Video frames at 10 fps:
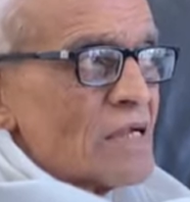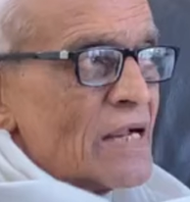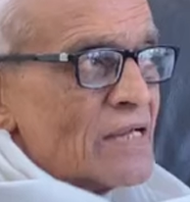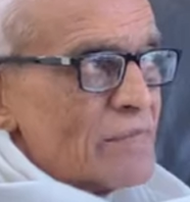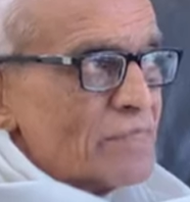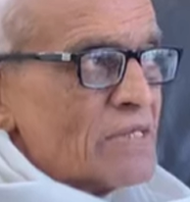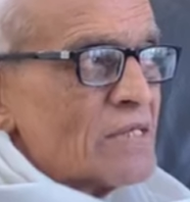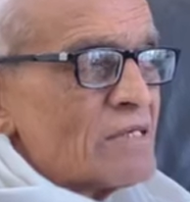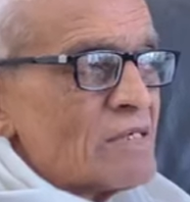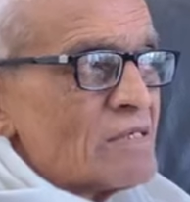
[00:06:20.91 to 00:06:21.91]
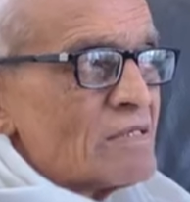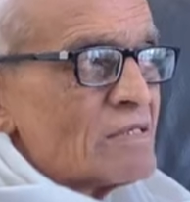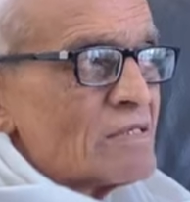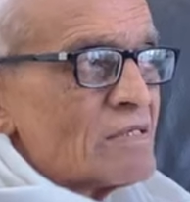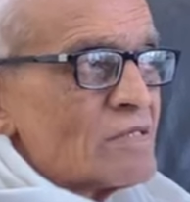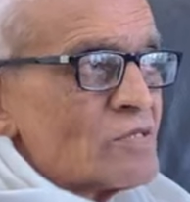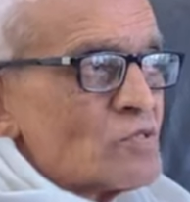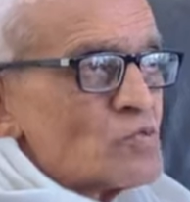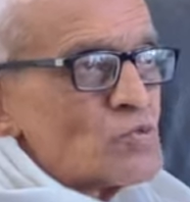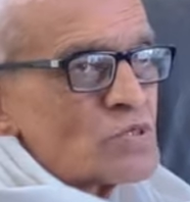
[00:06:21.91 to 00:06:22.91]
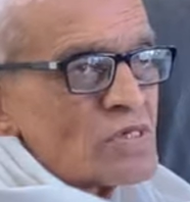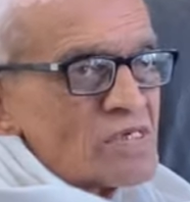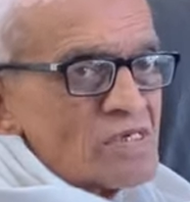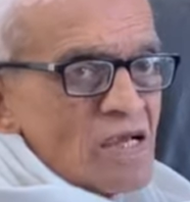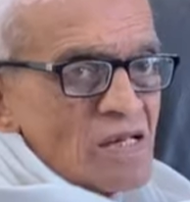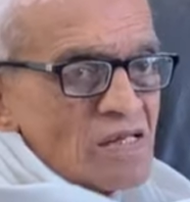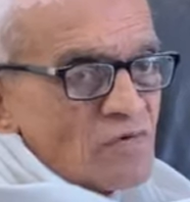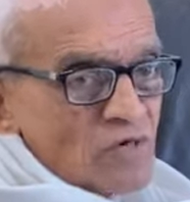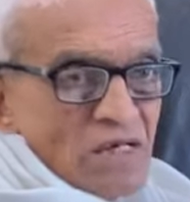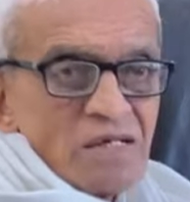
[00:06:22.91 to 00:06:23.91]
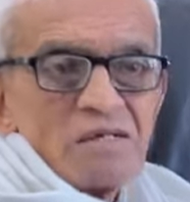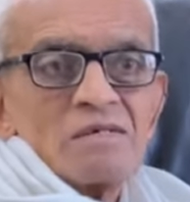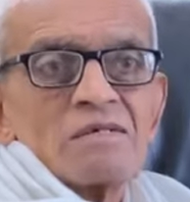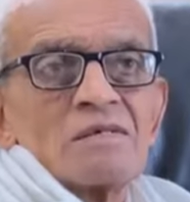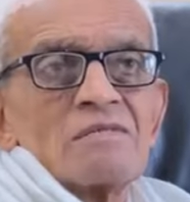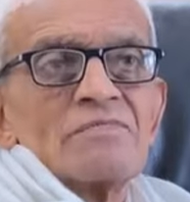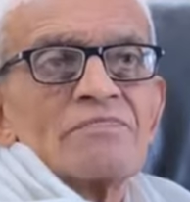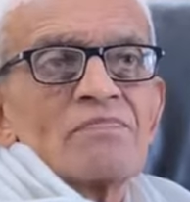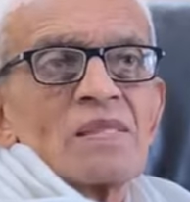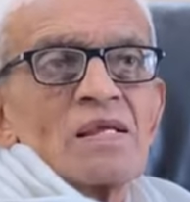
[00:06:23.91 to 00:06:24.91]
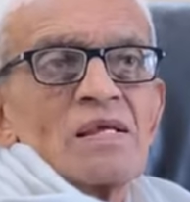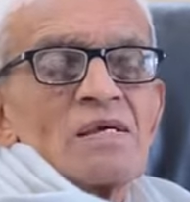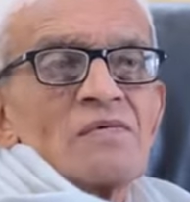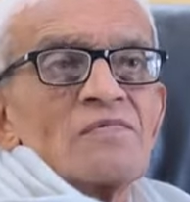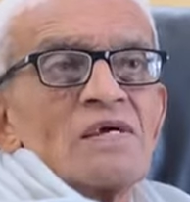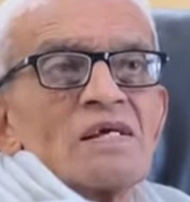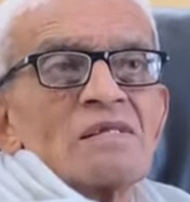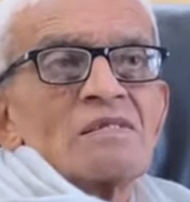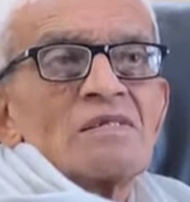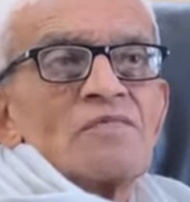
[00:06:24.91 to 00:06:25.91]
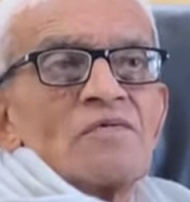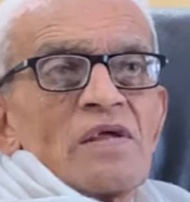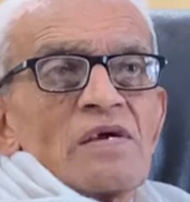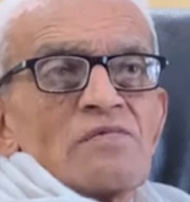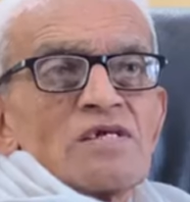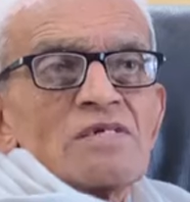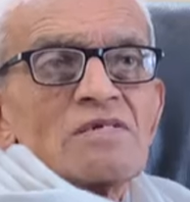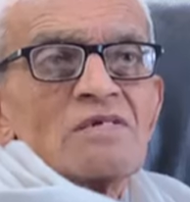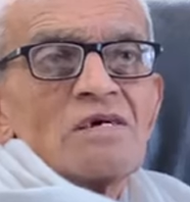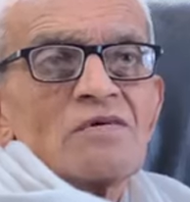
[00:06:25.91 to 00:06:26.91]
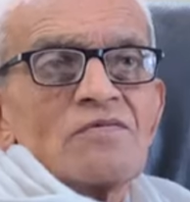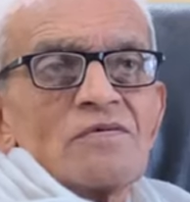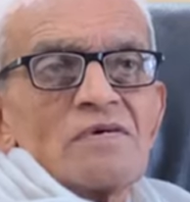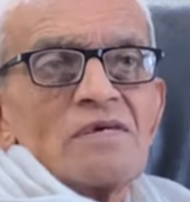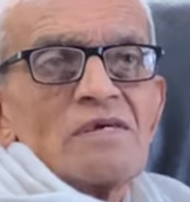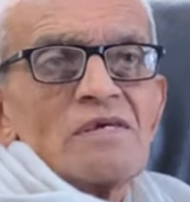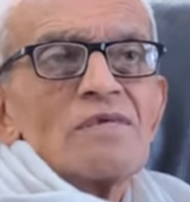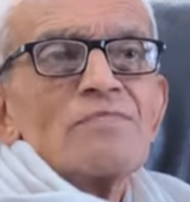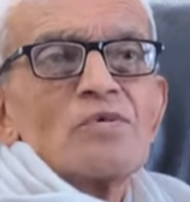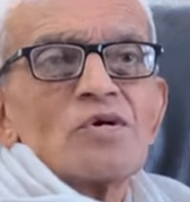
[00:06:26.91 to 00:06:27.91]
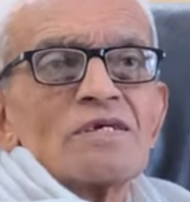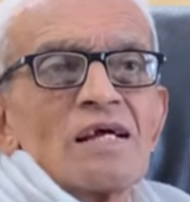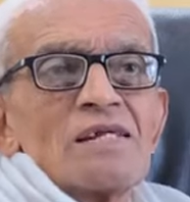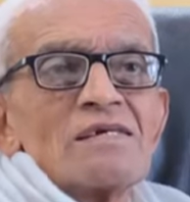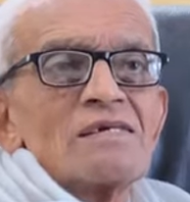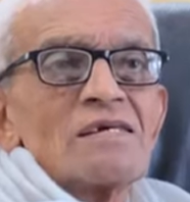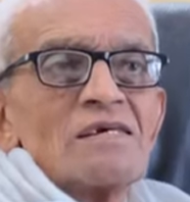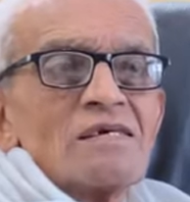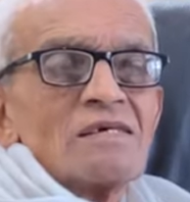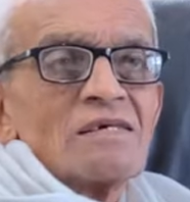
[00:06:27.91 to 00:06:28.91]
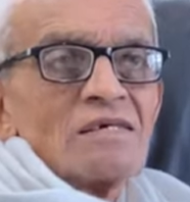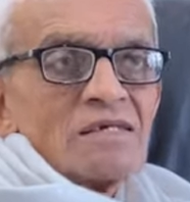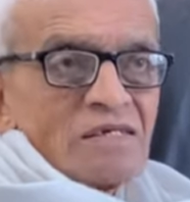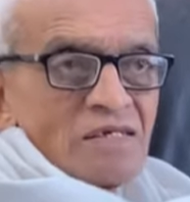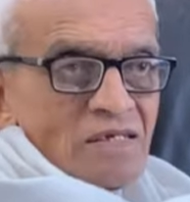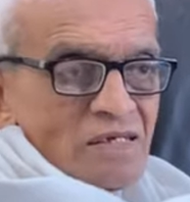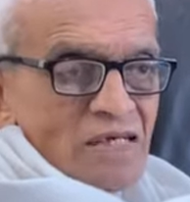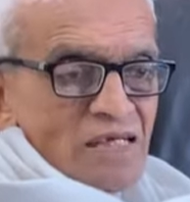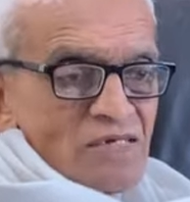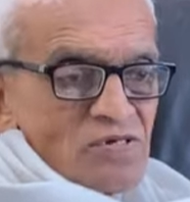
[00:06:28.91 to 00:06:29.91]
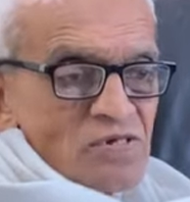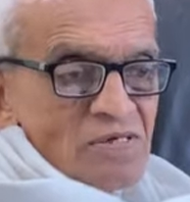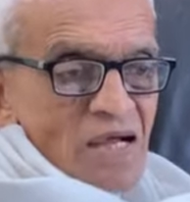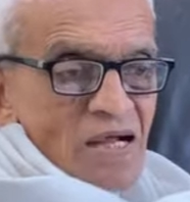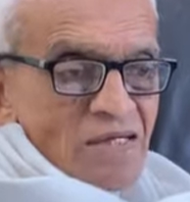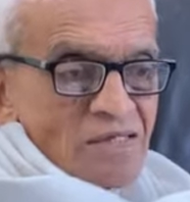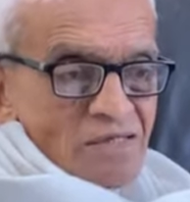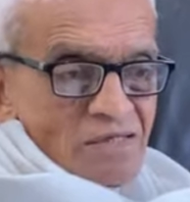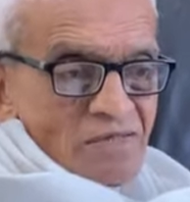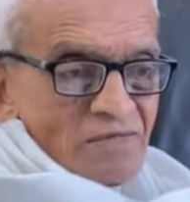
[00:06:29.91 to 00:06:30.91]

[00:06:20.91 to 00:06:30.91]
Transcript: adapted to such a level where the frequency of immortality can start